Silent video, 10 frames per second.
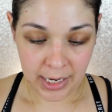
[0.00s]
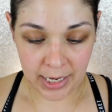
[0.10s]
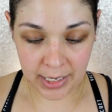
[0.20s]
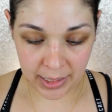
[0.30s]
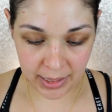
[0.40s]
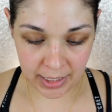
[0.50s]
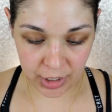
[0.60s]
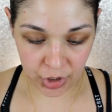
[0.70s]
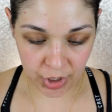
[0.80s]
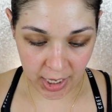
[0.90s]
in
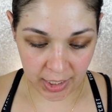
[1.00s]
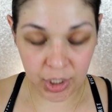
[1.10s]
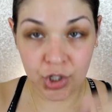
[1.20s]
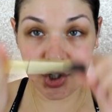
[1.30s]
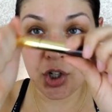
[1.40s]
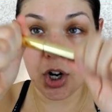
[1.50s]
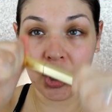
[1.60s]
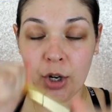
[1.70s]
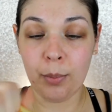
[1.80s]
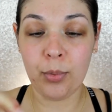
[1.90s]
the shade
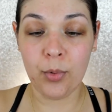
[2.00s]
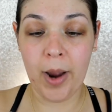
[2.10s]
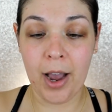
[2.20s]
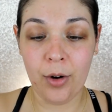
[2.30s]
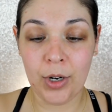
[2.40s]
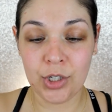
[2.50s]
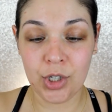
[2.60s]
dark brown.